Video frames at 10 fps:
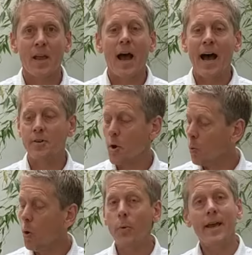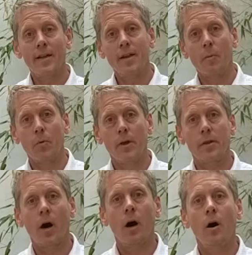And what we end up with
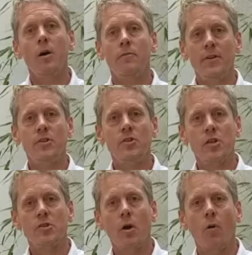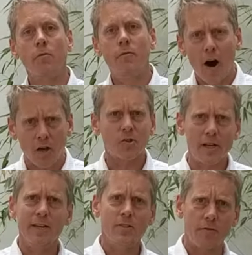are vintages of
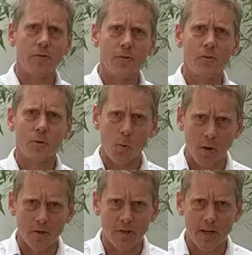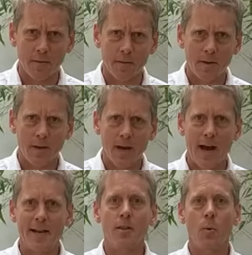vastly different quality.
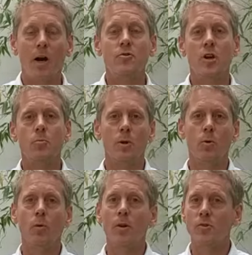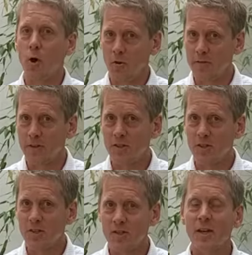And in the wine trade, we call those on
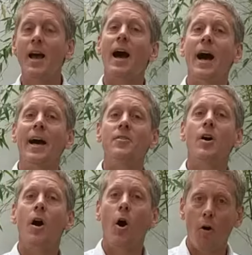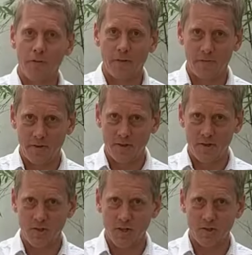vintages and off
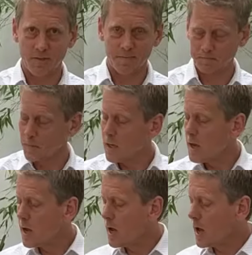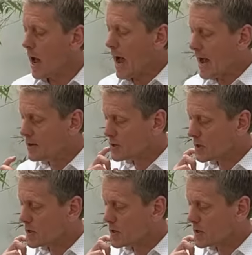vintages. And